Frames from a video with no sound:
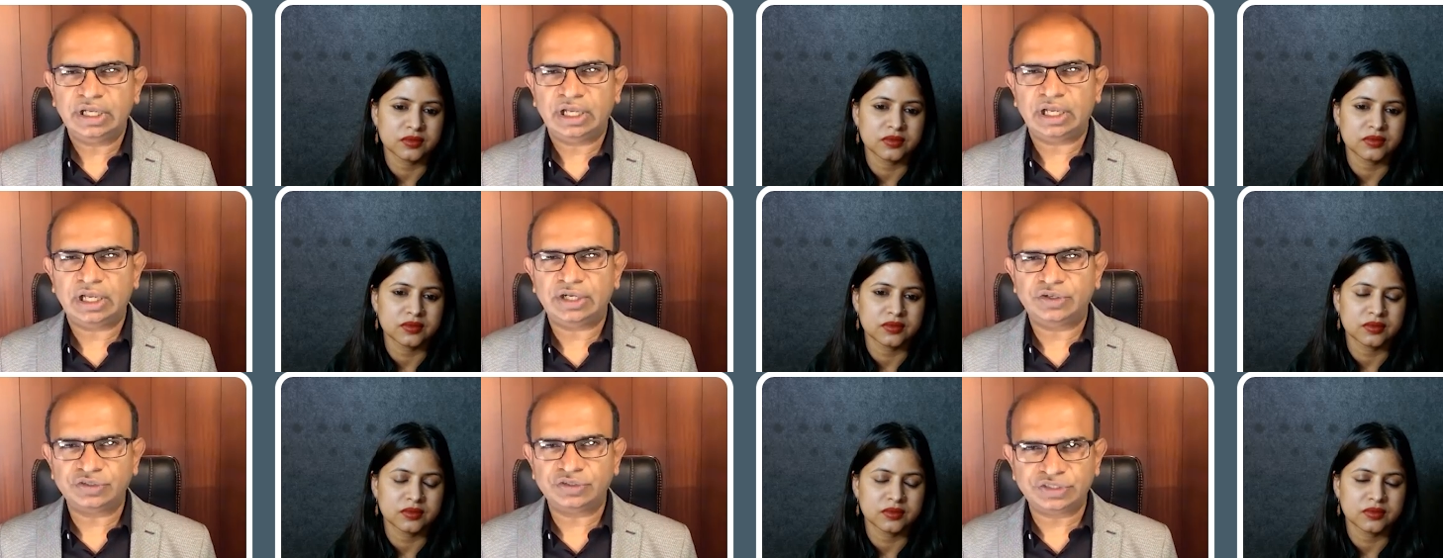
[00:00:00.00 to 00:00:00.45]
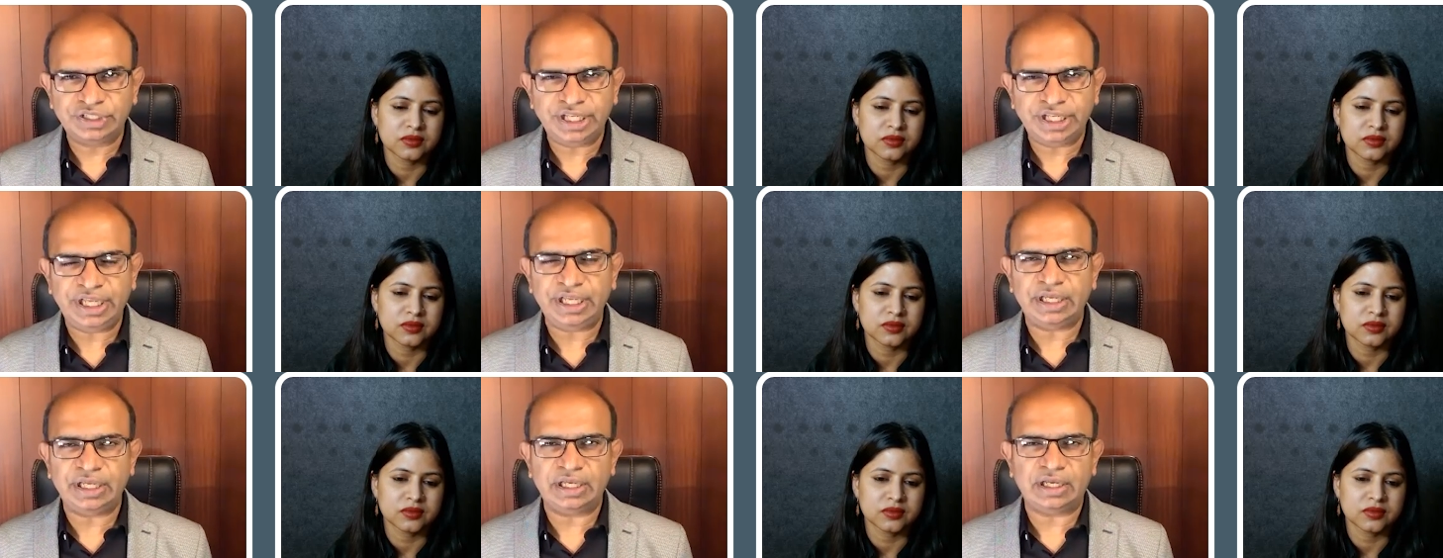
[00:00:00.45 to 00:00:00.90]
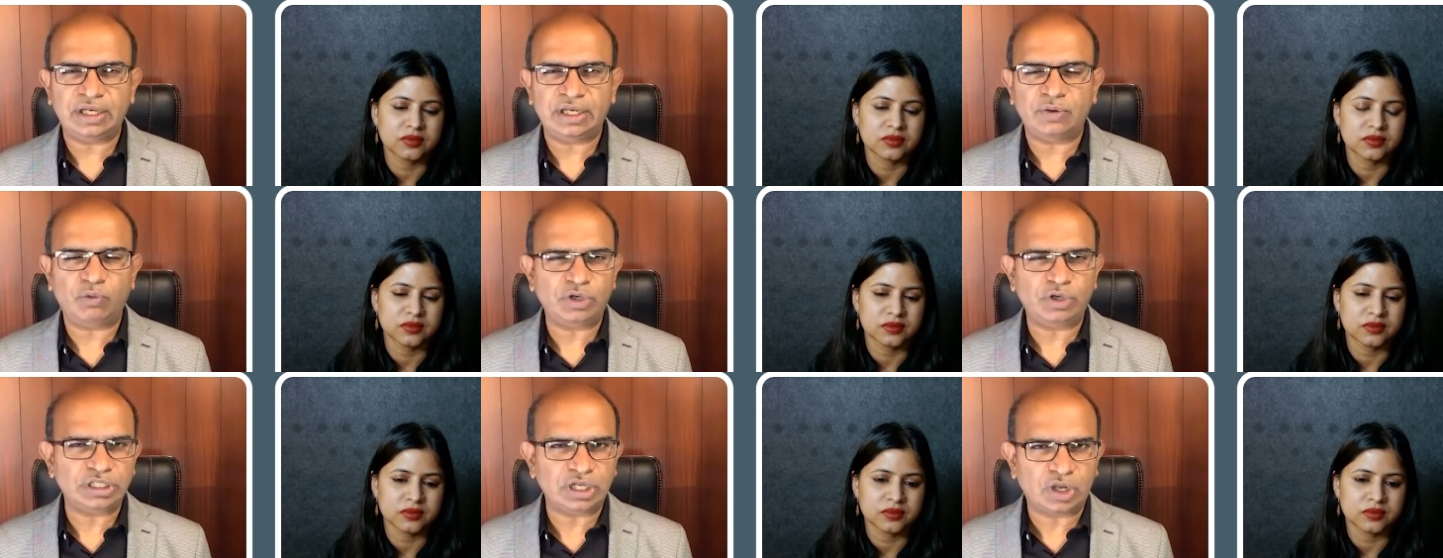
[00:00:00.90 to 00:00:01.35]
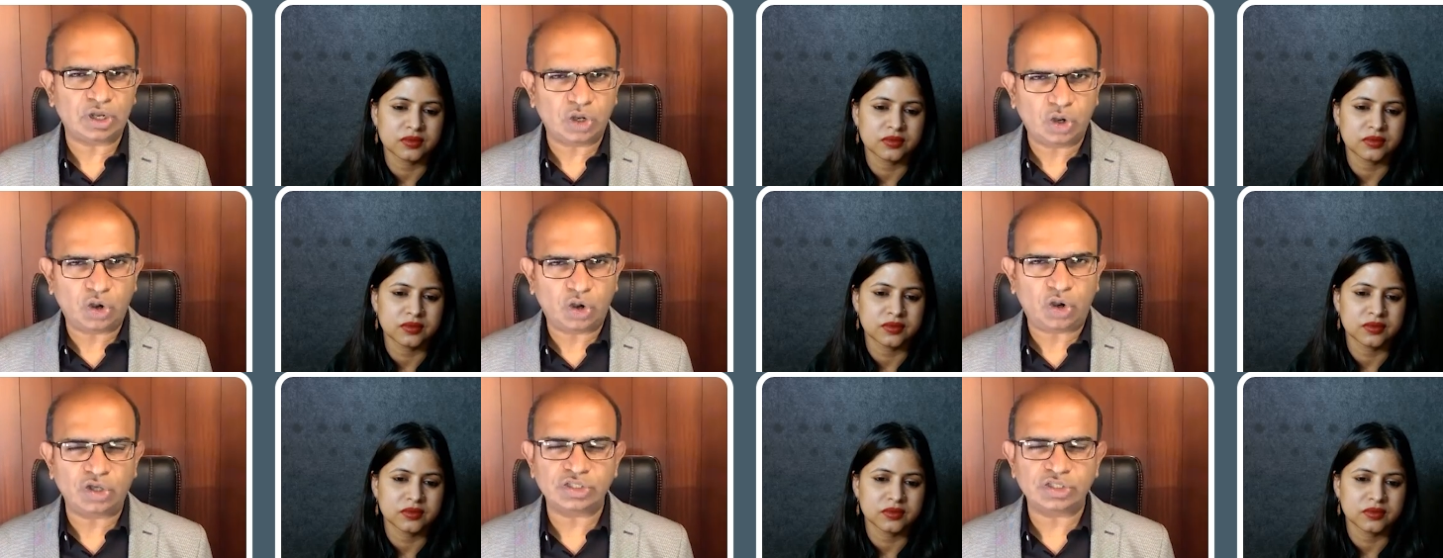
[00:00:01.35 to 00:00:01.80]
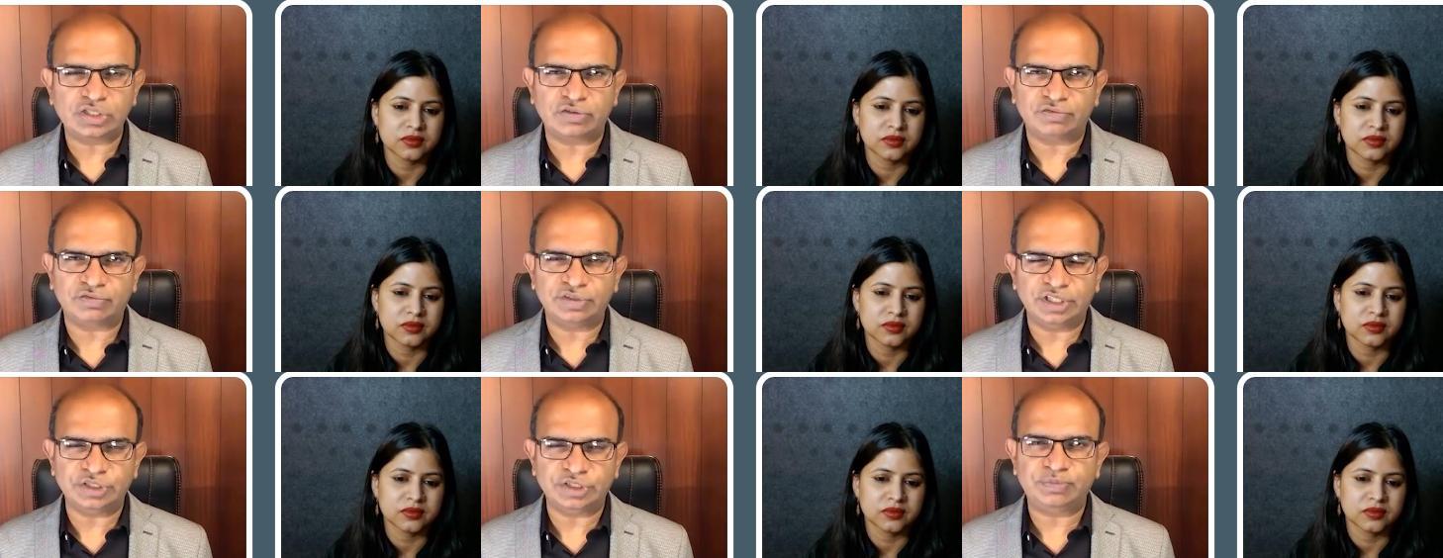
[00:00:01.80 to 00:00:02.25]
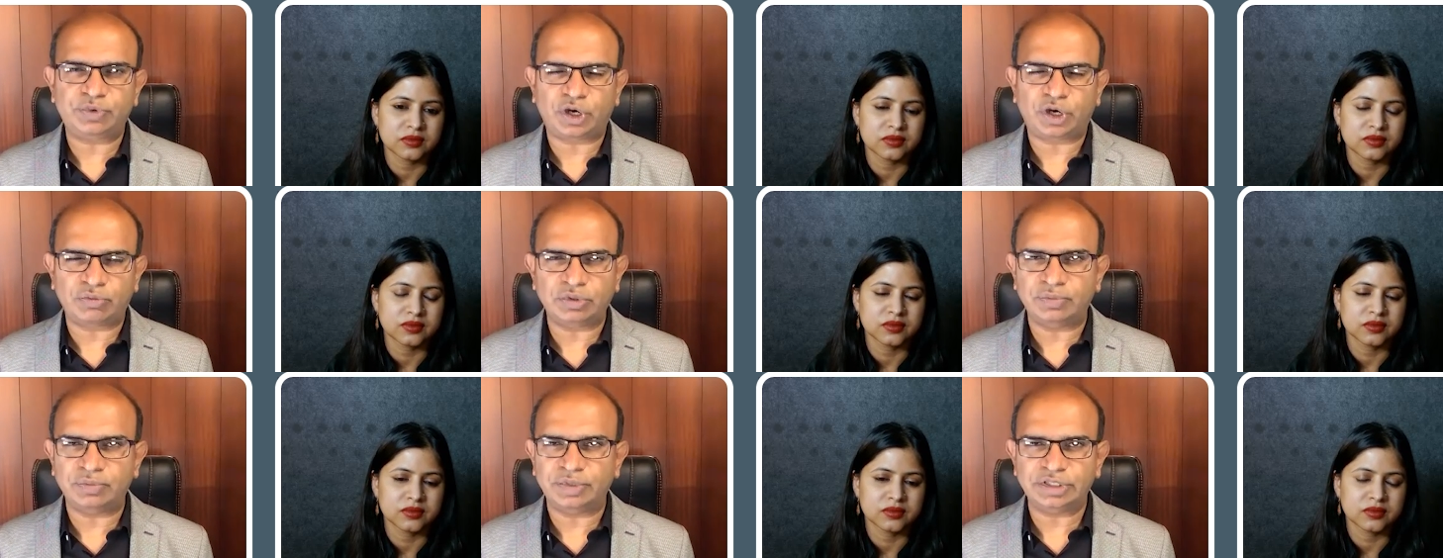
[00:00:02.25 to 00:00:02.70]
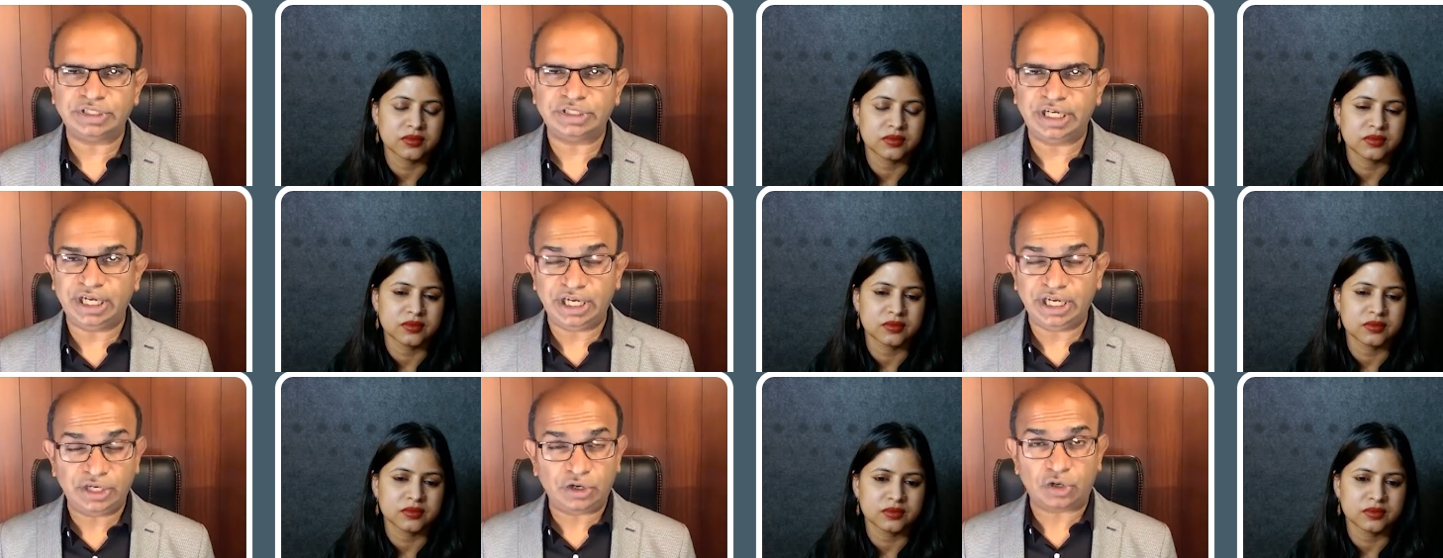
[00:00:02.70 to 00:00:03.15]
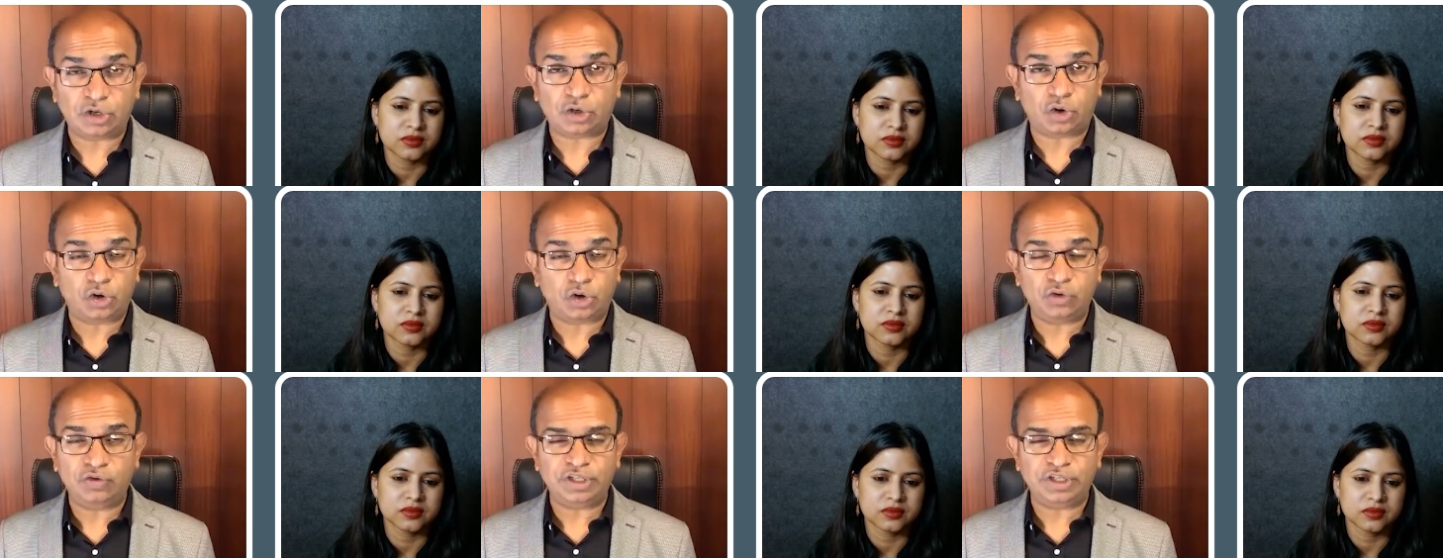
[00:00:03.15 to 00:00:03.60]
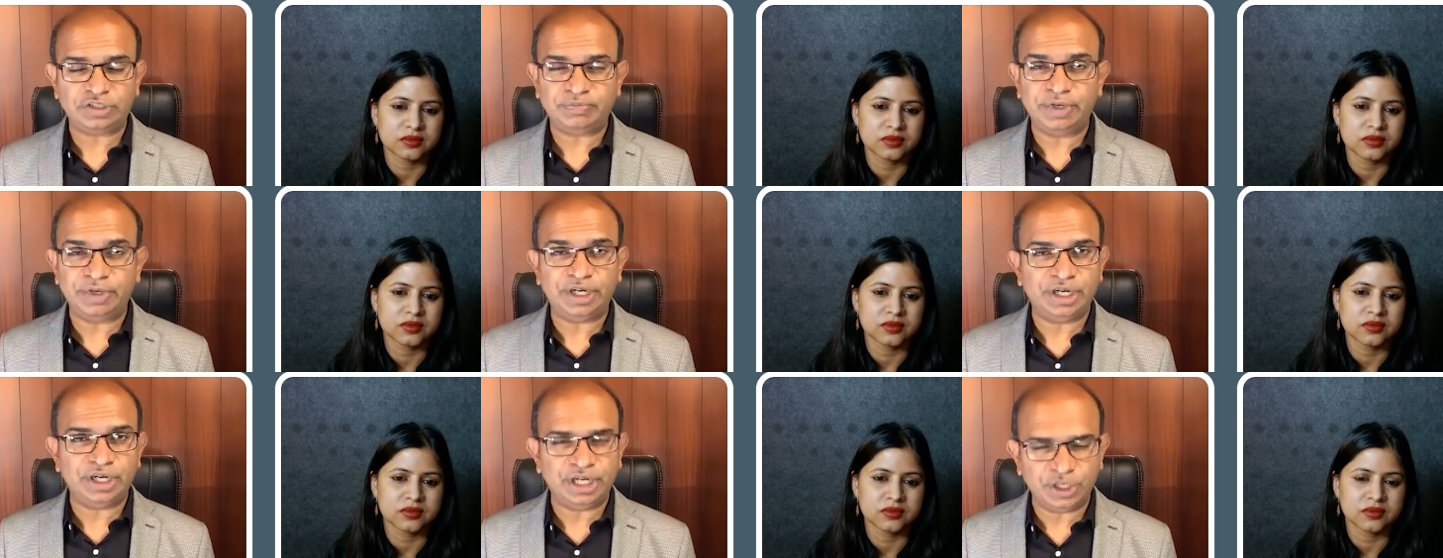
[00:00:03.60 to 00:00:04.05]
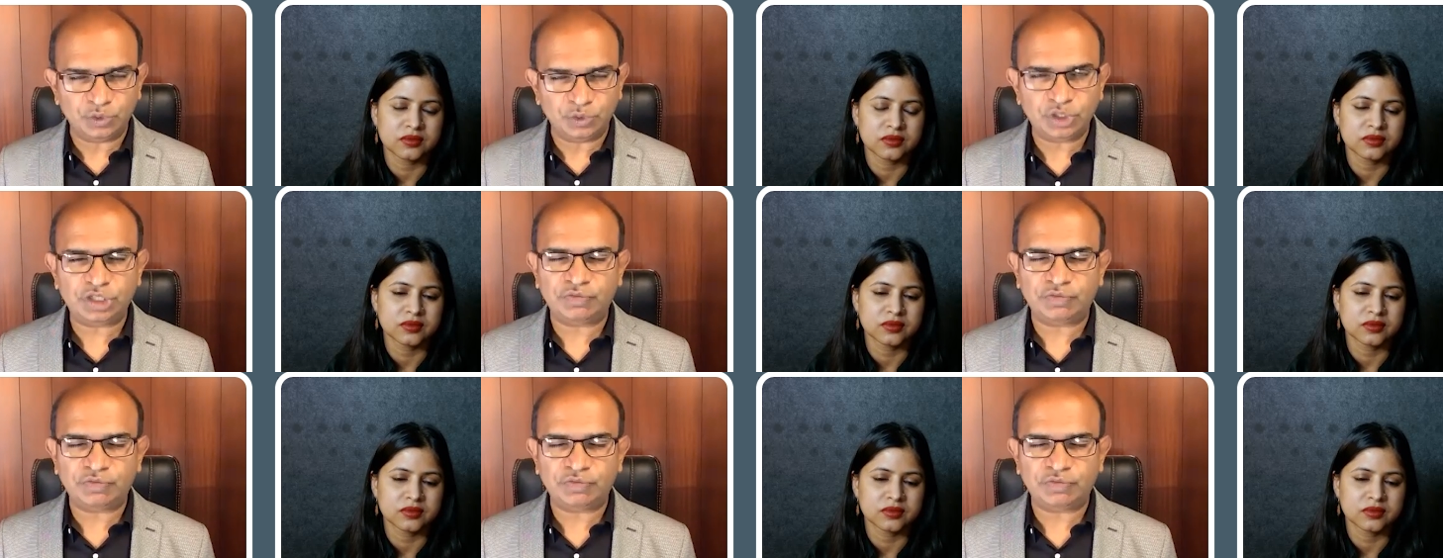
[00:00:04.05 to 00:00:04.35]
Speaker 1: uh, to see uh, what the cause of this problem is. It need not always be due to